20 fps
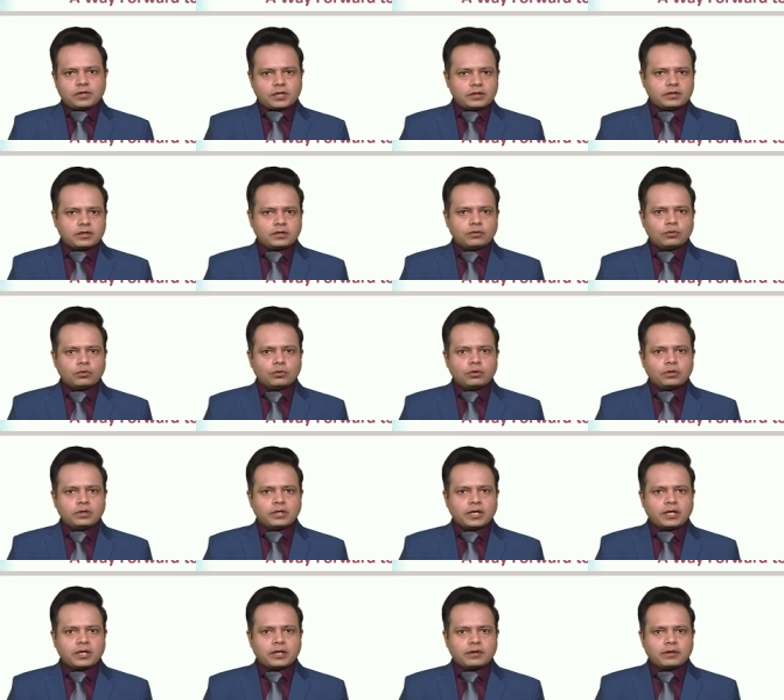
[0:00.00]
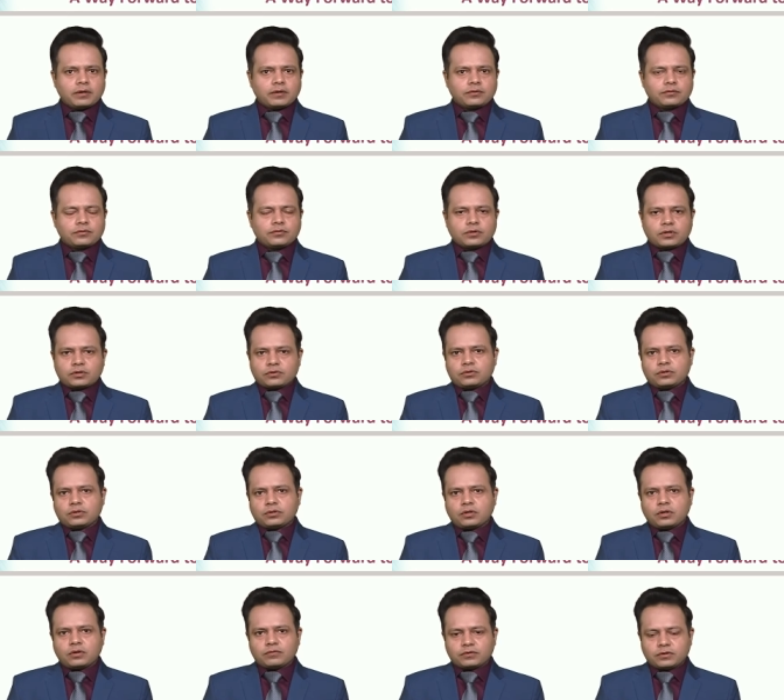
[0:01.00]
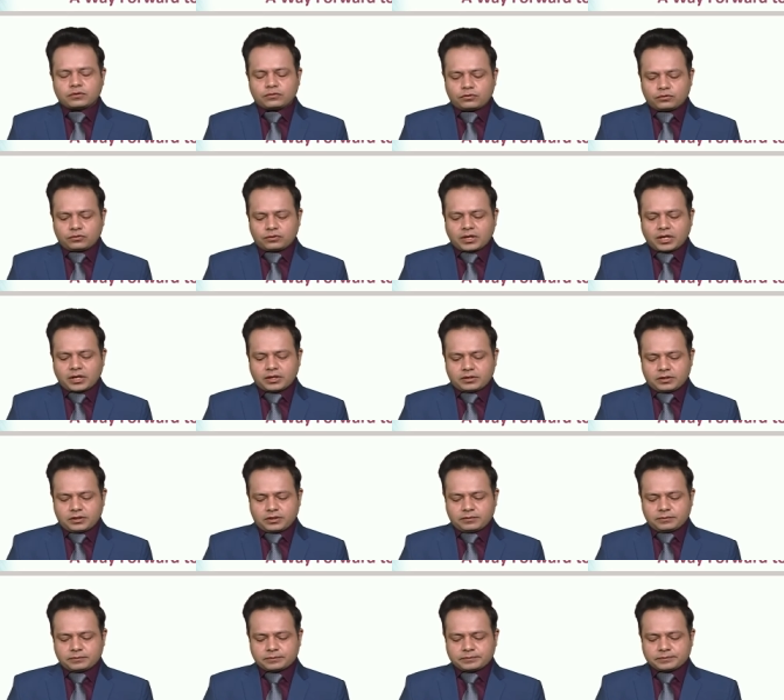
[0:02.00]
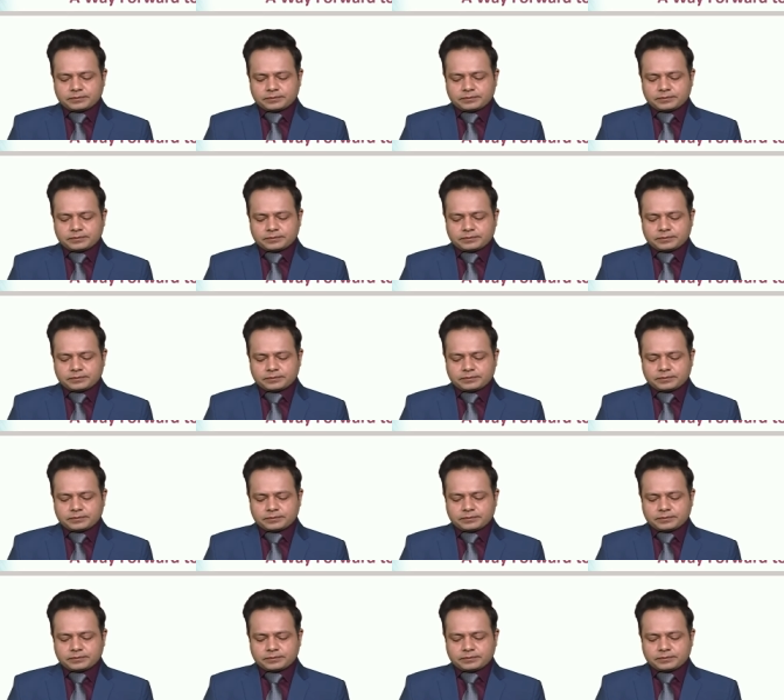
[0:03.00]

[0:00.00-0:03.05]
in the whole uh, structure of the society.